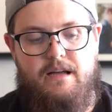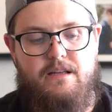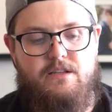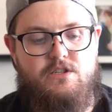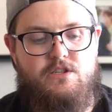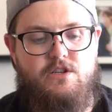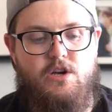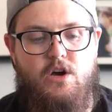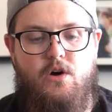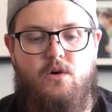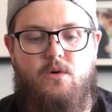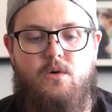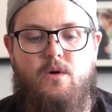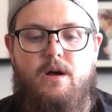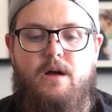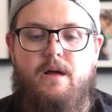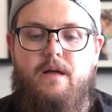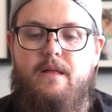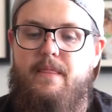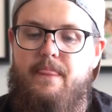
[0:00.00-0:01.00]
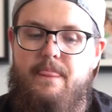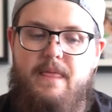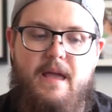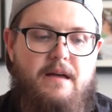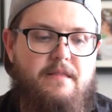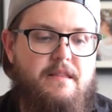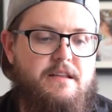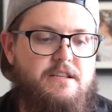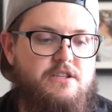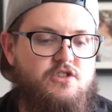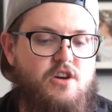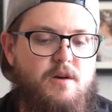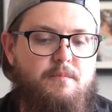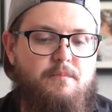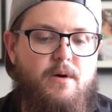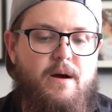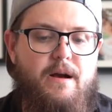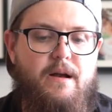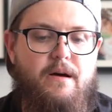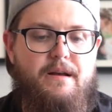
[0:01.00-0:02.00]
So yeah, let's
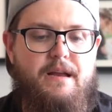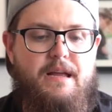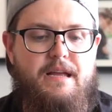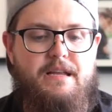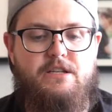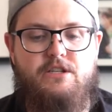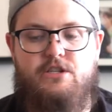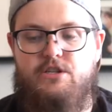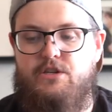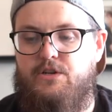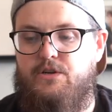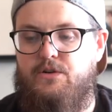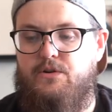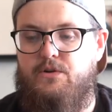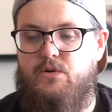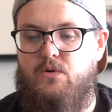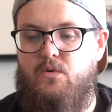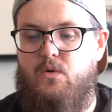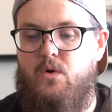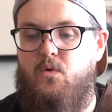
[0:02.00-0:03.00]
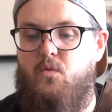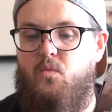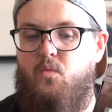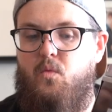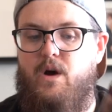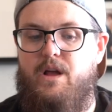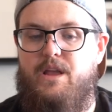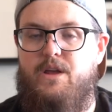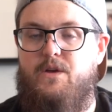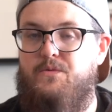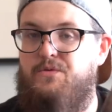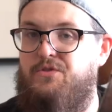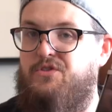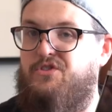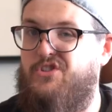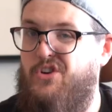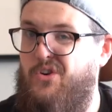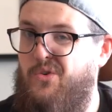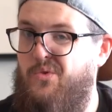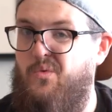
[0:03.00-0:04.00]
jump right on into what you
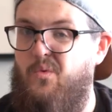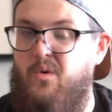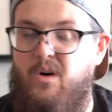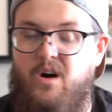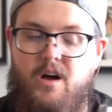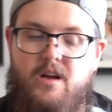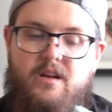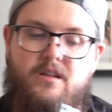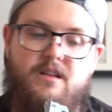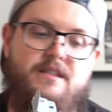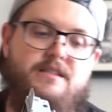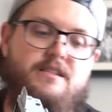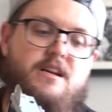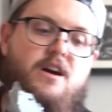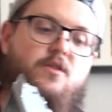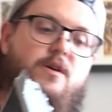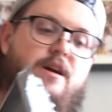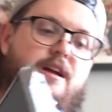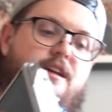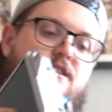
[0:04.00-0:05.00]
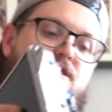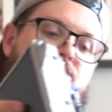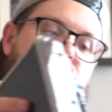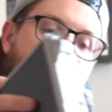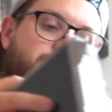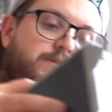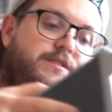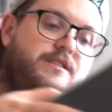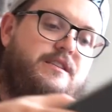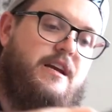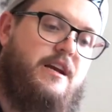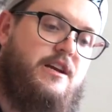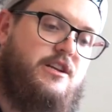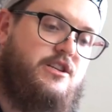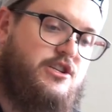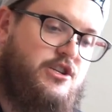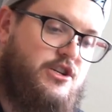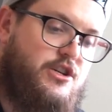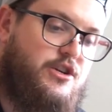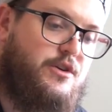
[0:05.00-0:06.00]
don't want. Let's go into Sync
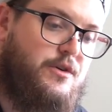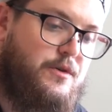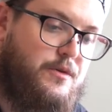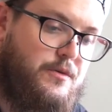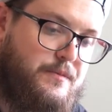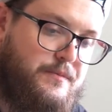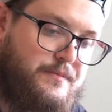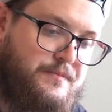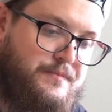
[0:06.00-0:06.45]
2.